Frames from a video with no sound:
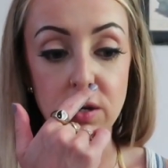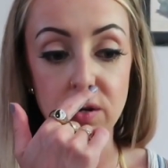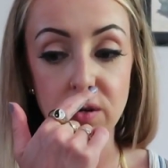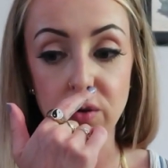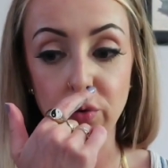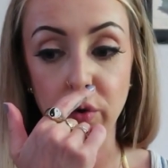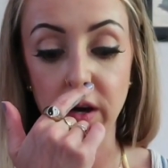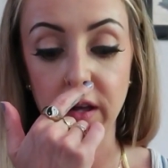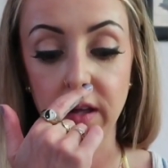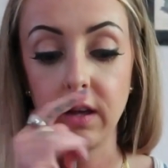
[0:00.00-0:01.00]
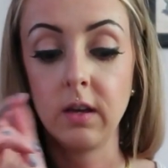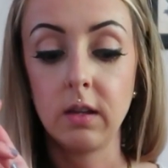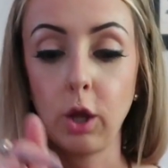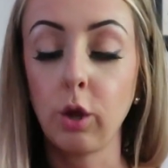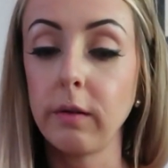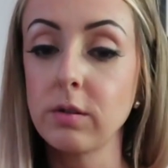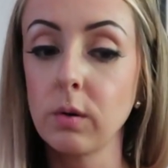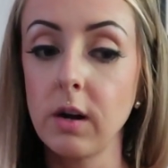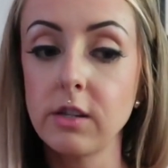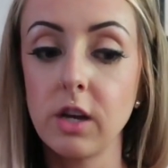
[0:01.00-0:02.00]
to the thrift
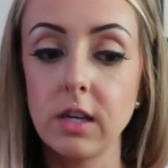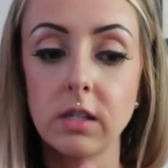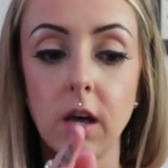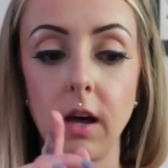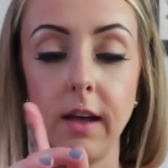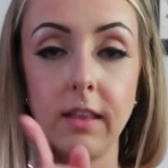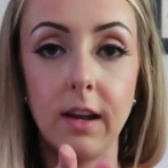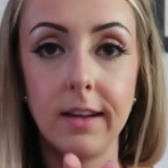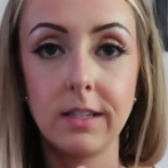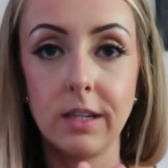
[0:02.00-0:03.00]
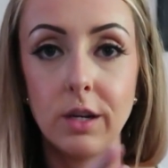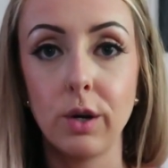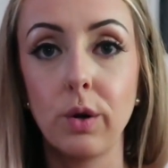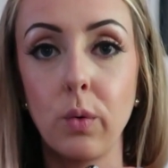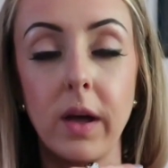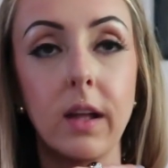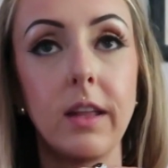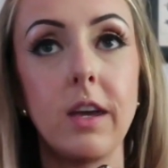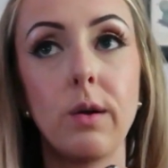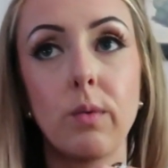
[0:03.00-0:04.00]
store as you guys saw and then I did
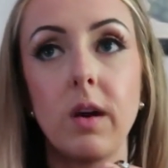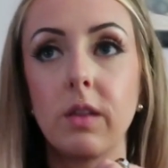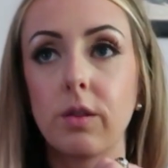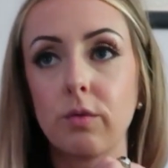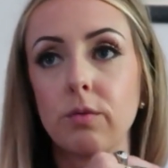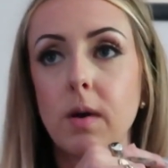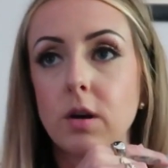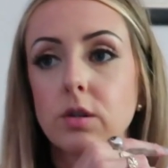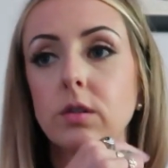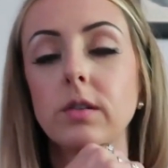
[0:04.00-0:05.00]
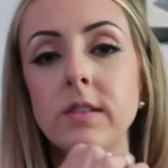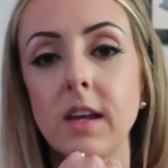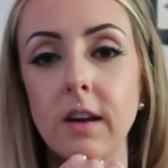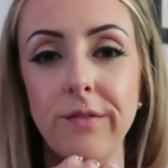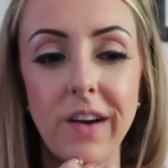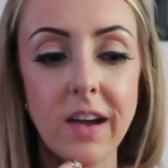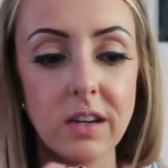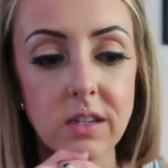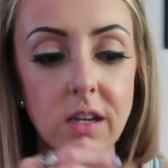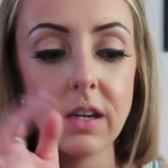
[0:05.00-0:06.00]
quickly run through Marshalls. I didn't
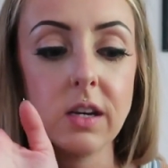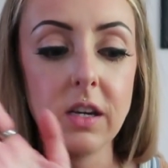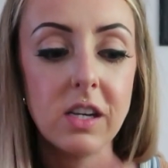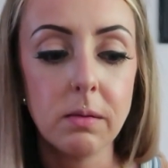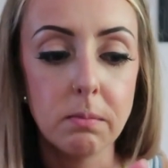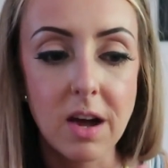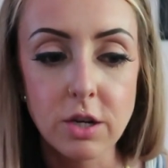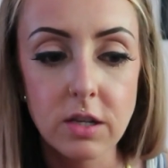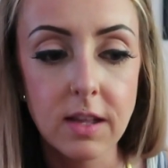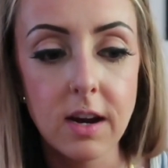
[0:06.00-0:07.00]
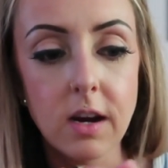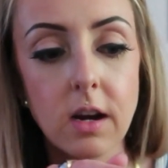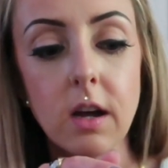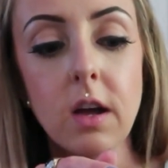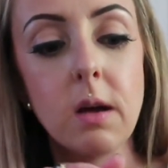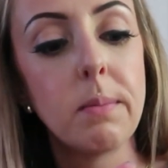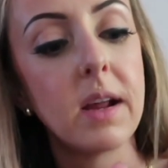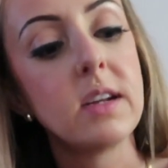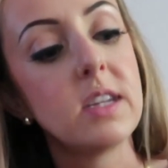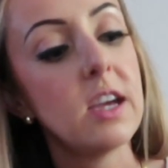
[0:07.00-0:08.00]
find much in there,
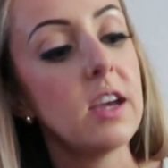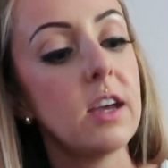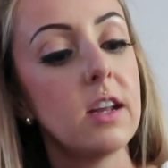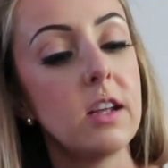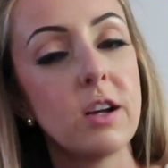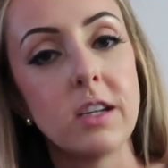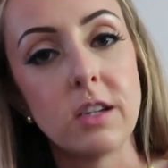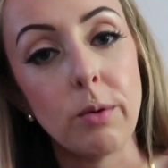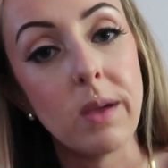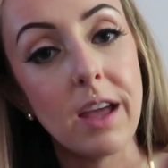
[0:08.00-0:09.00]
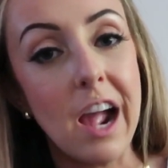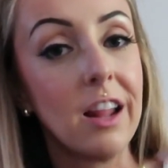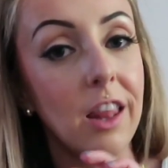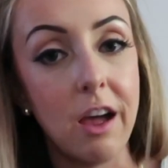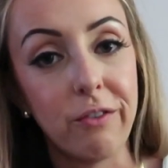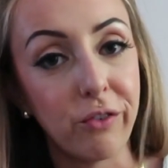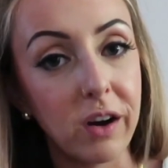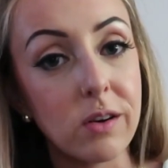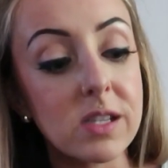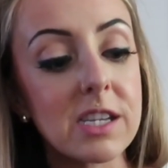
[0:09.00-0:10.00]
but I did, you guys know me, I love
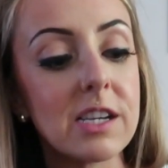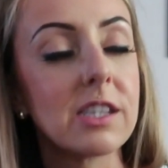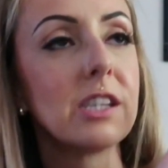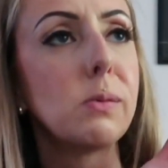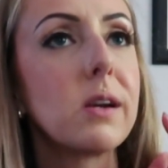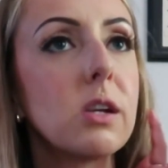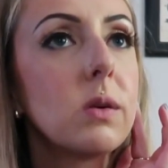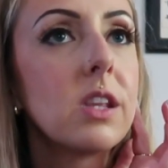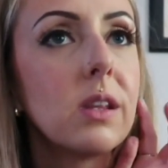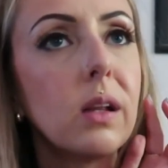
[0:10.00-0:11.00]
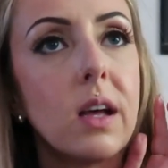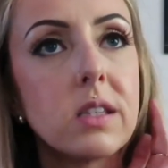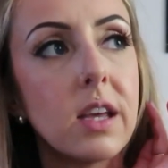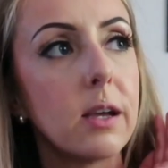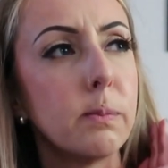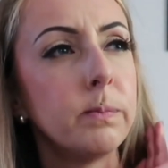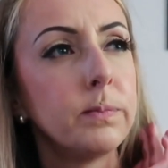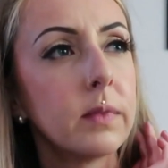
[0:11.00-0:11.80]
fragrances, especially within the last like